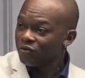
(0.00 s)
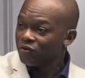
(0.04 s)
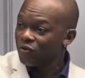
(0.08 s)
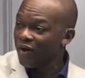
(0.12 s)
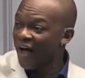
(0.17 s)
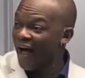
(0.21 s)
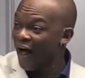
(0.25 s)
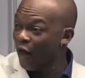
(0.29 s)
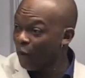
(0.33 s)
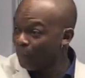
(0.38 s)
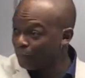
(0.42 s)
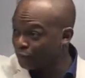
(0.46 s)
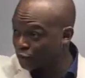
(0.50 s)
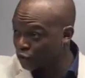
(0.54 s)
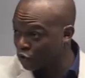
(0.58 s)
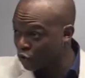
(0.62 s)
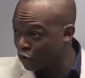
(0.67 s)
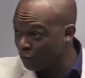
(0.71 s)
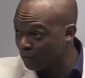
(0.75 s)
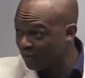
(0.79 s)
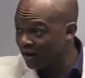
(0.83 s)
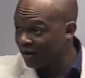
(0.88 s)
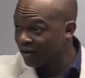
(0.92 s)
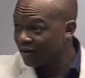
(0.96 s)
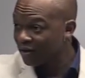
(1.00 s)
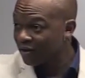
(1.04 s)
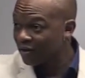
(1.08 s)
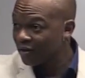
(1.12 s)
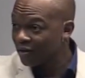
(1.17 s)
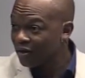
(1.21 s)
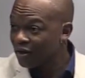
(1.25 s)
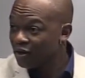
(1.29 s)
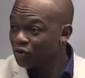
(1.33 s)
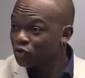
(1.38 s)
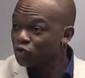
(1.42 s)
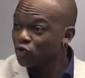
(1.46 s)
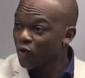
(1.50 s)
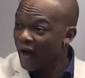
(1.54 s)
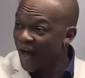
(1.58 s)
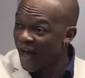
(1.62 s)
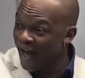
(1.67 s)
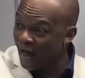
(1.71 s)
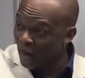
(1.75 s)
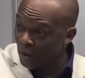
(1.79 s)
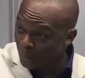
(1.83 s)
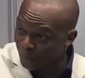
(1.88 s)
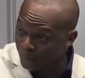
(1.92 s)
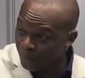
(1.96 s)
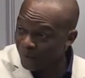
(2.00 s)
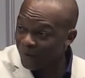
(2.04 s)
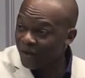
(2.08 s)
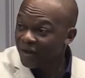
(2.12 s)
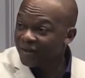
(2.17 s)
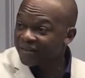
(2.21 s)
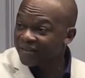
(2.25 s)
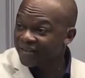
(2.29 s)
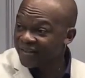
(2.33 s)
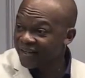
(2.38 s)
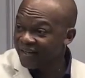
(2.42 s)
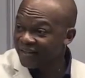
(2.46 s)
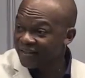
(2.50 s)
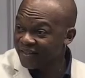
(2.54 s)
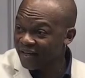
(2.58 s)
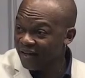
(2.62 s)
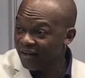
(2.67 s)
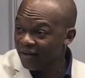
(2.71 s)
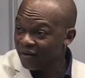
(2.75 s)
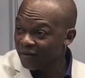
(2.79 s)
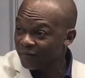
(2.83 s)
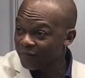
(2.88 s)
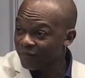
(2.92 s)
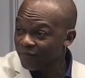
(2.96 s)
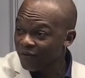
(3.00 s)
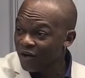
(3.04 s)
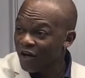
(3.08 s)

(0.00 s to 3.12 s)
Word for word: to help Tumi, to help Tsidi,